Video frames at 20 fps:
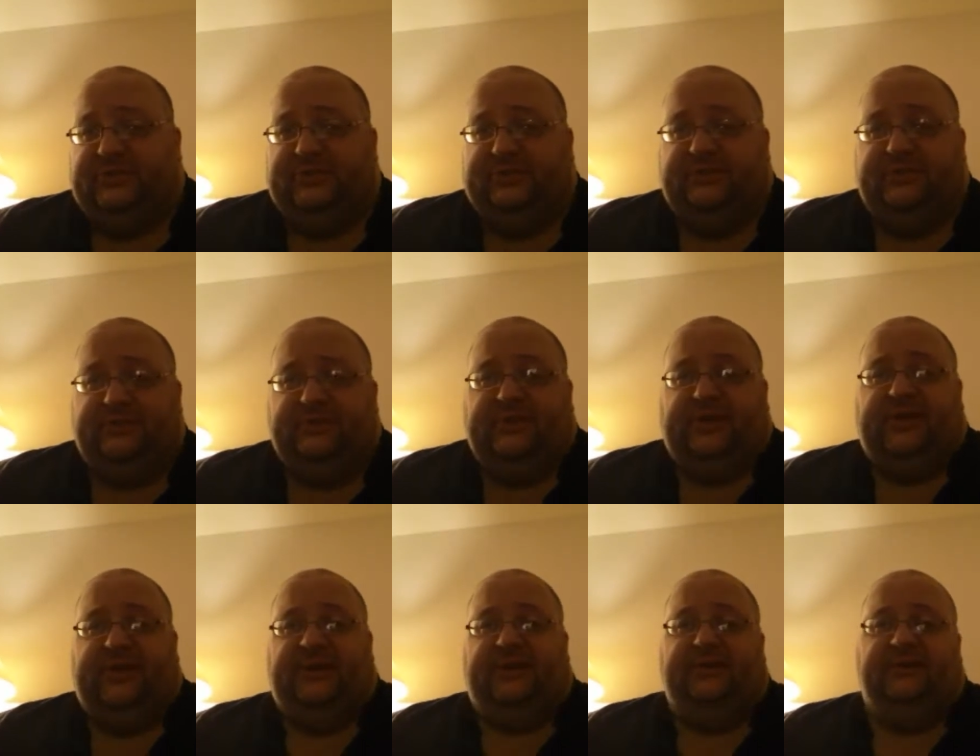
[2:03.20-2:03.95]
until
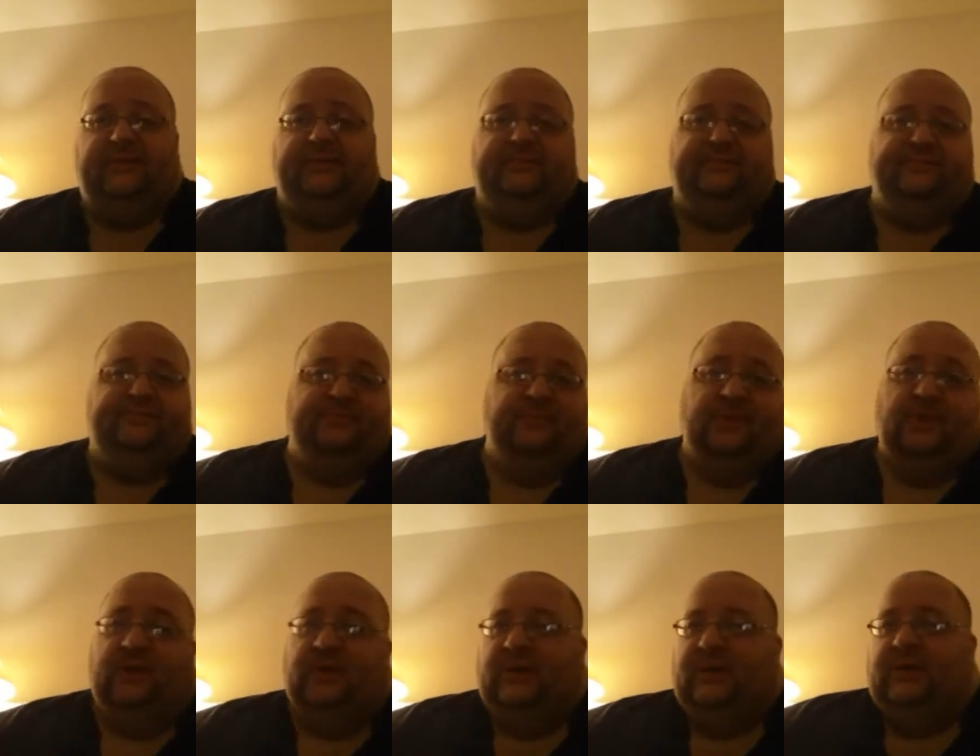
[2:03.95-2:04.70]
they
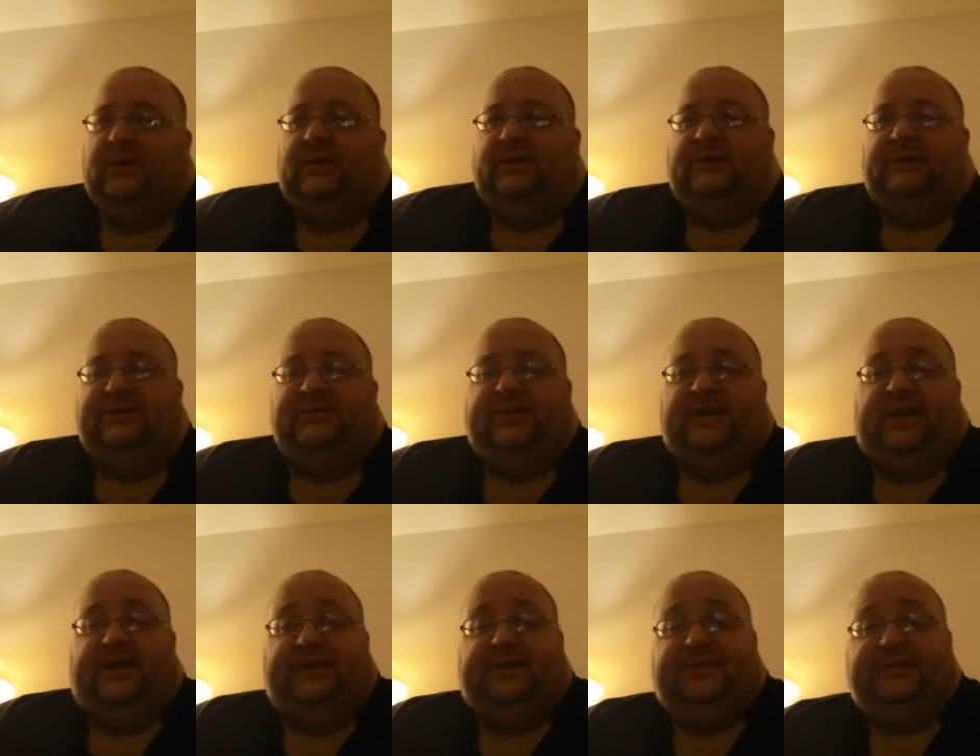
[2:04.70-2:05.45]

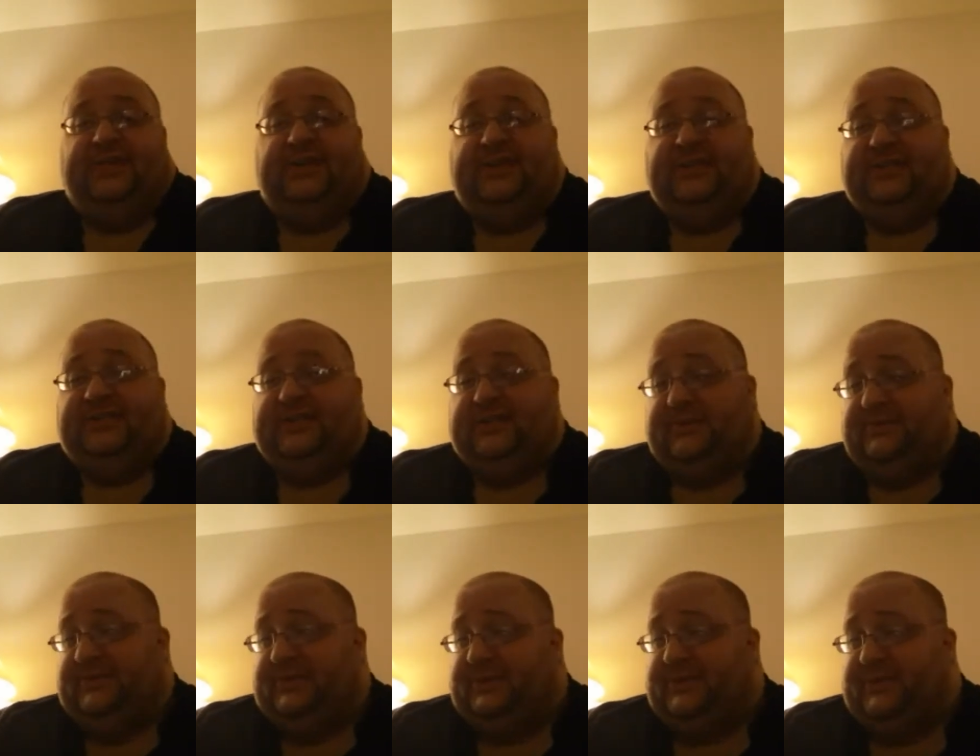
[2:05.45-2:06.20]
decide to change
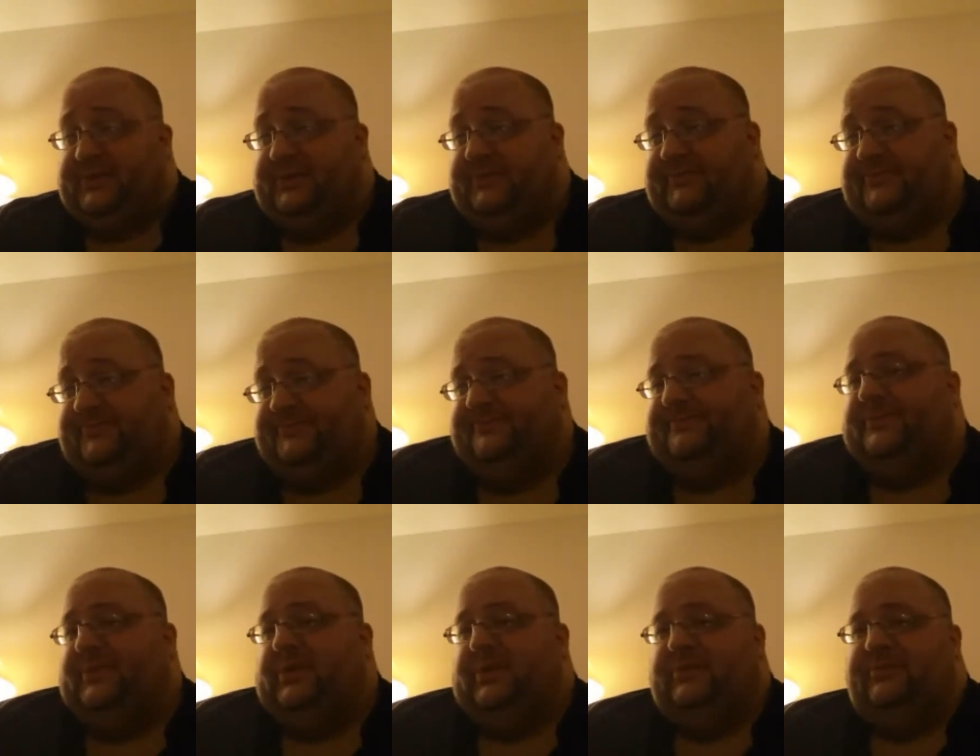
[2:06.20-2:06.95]
something or
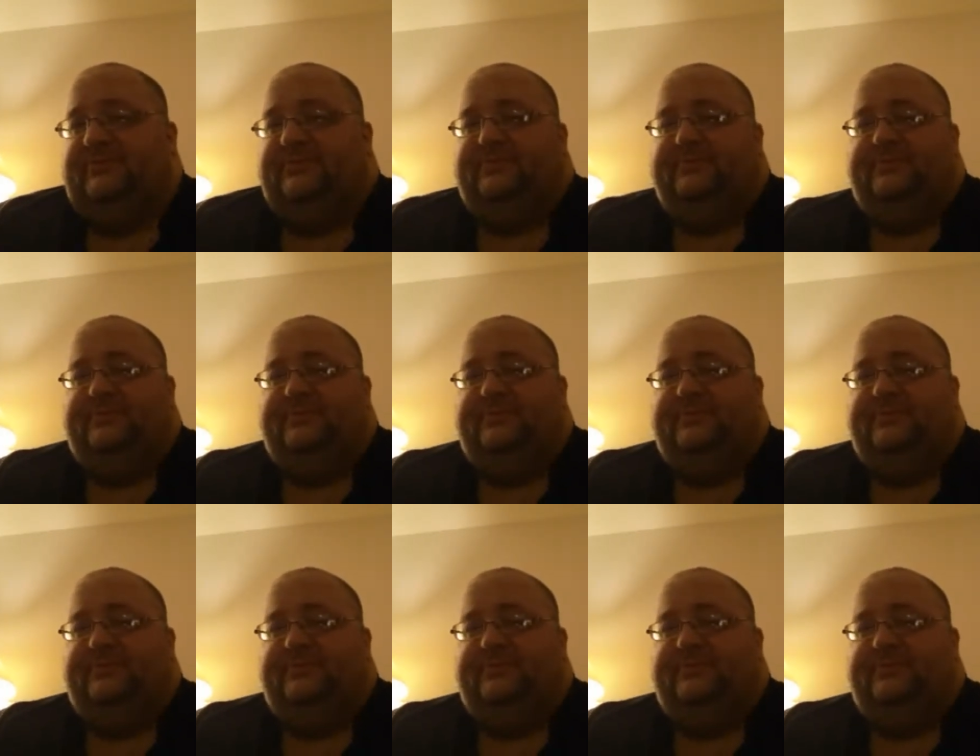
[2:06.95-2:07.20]
you